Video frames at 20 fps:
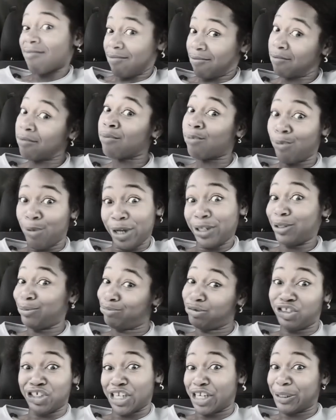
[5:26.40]
with them
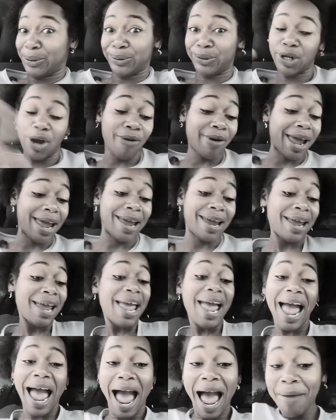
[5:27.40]
jeans, okay?
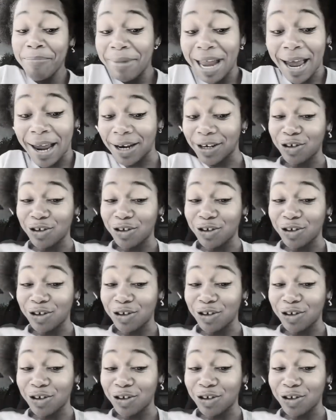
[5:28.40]
I'm not,